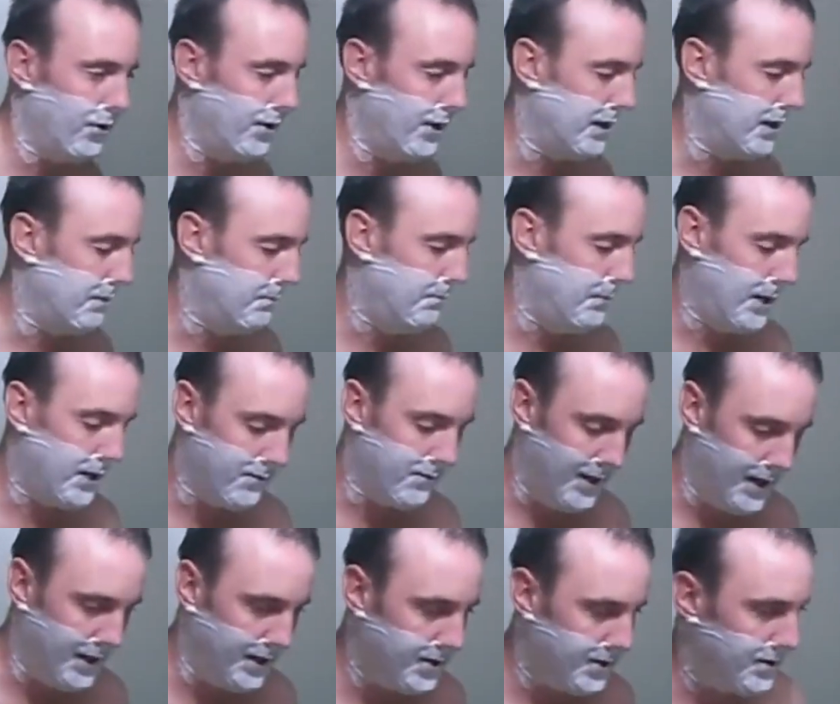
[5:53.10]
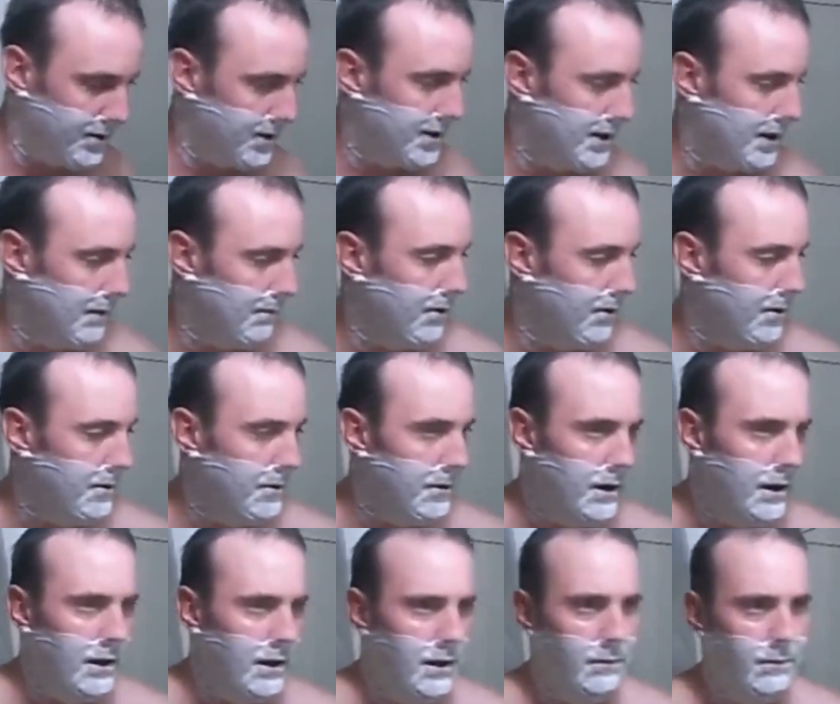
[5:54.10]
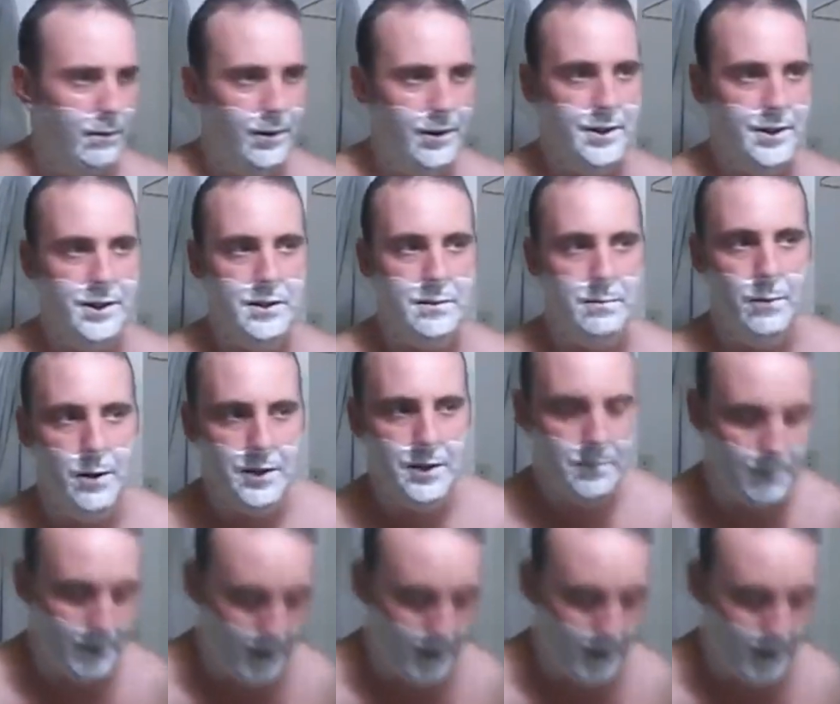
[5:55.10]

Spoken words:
with like a big razor or something. But this is much